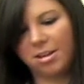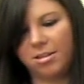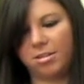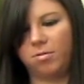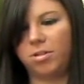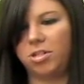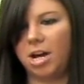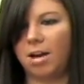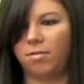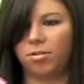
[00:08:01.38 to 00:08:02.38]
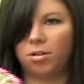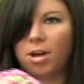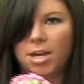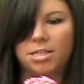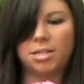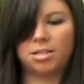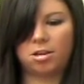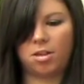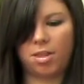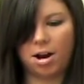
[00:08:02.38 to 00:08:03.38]
So once you have your little icings
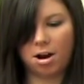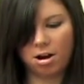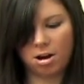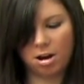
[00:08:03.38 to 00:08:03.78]
on there,